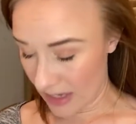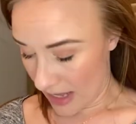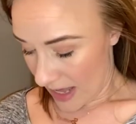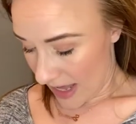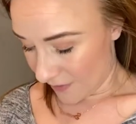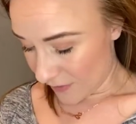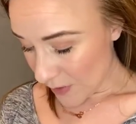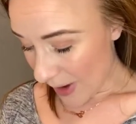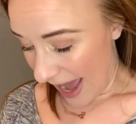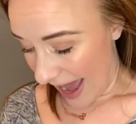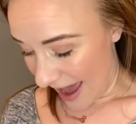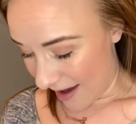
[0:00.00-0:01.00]
if you
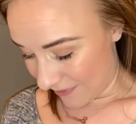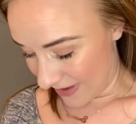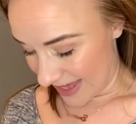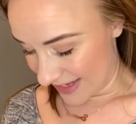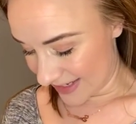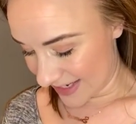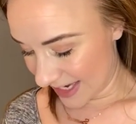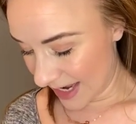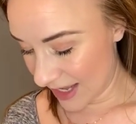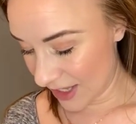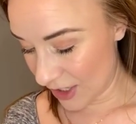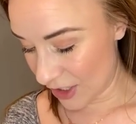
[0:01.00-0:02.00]
have it,
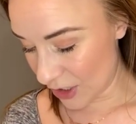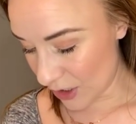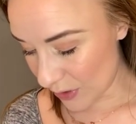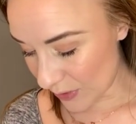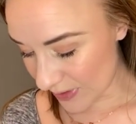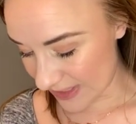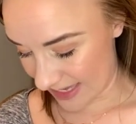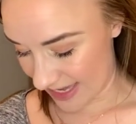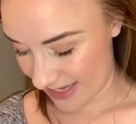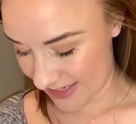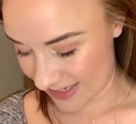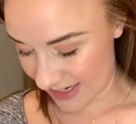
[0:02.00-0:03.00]
use
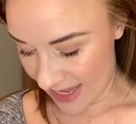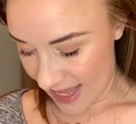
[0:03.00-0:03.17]
it